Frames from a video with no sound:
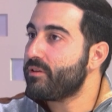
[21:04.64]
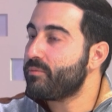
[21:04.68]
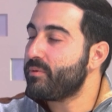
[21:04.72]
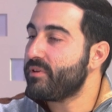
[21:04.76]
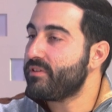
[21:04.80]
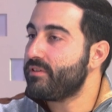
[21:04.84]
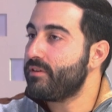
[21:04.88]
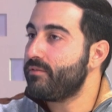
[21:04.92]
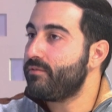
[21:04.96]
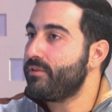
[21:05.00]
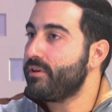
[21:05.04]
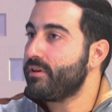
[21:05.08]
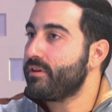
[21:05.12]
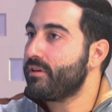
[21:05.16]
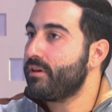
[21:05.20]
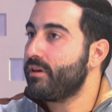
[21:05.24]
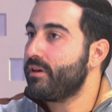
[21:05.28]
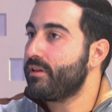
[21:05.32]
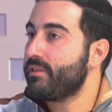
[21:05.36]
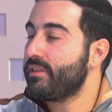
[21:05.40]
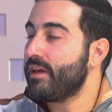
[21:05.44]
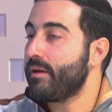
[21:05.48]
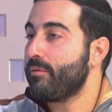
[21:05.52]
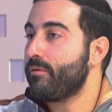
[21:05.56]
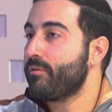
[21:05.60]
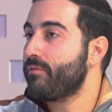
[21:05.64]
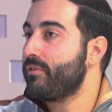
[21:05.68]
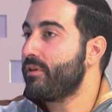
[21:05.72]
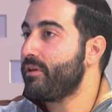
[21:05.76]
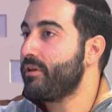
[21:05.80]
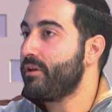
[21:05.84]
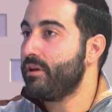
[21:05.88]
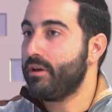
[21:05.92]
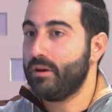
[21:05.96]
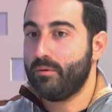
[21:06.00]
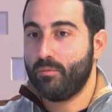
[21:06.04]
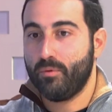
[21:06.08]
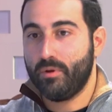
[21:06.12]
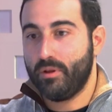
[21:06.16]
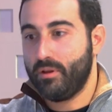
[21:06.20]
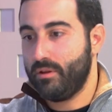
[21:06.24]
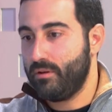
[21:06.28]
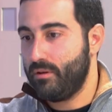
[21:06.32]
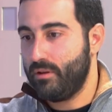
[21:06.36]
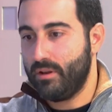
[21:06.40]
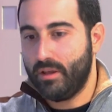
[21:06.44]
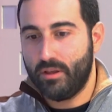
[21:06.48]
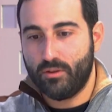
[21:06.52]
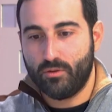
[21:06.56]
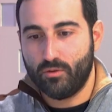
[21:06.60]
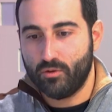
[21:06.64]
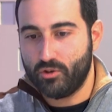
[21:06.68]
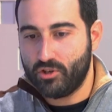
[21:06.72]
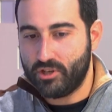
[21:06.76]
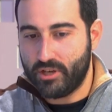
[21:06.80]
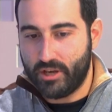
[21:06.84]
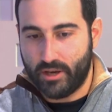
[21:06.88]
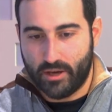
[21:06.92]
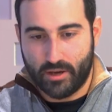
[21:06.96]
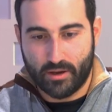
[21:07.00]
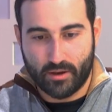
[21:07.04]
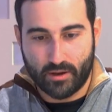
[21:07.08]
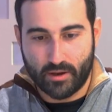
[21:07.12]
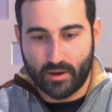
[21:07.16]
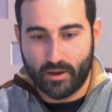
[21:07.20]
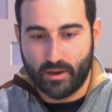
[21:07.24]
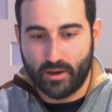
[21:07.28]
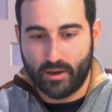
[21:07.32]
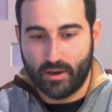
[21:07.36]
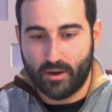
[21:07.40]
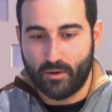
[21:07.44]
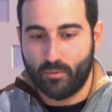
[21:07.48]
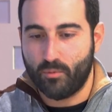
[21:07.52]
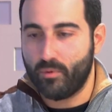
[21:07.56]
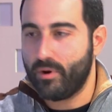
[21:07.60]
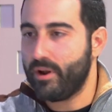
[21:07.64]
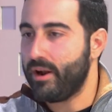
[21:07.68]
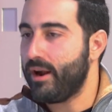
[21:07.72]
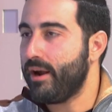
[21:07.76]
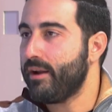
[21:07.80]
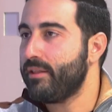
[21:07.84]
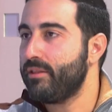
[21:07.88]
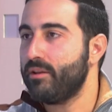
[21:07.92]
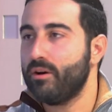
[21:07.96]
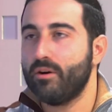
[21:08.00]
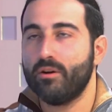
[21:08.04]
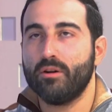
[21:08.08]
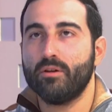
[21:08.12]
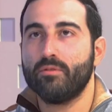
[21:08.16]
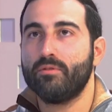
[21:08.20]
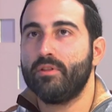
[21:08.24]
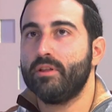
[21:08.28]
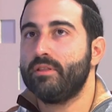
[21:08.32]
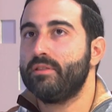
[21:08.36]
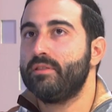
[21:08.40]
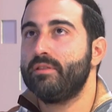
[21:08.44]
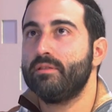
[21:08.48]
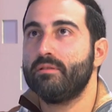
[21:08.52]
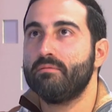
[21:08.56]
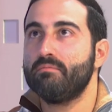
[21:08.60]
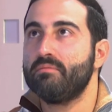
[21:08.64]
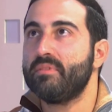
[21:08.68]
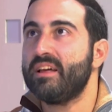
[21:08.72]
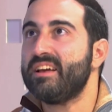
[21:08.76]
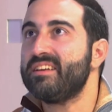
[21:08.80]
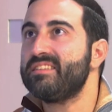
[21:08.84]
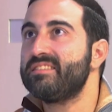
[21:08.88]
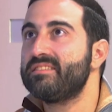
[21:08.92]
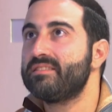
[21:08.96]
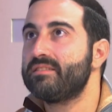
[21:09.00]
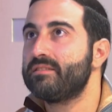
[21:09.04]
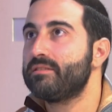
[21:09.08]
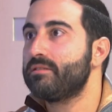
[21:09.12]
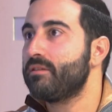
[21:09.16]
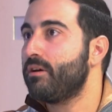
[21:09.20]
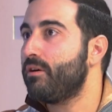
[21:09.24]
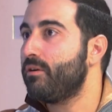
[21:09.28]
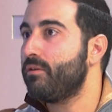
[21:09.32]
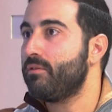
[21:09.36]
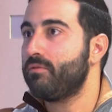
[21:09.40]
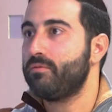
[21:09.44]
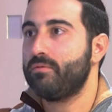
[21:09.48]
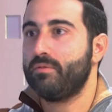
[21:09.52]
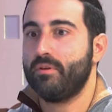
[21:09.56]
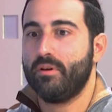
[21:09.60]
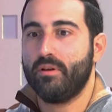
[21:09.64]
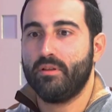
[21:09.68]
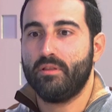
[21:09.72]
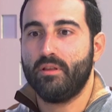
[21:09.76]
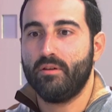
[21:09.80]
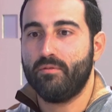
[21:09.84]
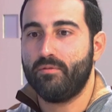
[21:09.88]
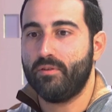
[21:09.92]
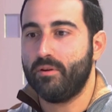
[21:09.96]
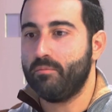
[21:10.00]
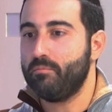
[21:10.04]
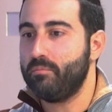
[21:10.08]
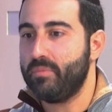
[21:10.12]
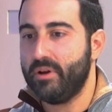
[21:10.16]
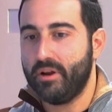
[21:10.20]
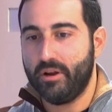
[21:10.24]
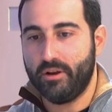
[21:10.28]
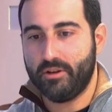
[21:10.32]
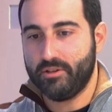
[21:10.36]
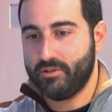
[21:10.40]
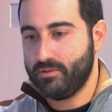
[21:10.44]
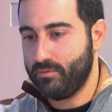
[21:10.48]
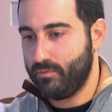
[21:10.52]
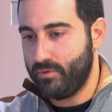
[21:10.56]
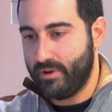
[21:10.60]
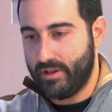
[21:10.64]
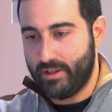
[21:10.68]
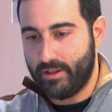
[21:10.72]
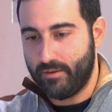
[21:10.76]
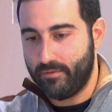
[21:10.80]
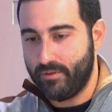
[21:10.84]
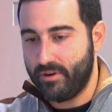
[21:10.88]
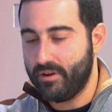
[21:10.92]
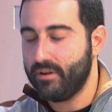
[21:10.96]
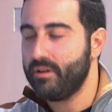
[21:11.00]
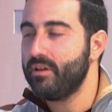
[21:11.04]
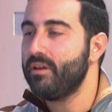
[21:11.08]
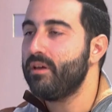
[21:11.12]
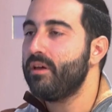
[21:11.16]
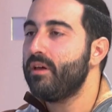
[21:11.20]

specific time of the year, we need to check where are all of the nests of different birds, whatever.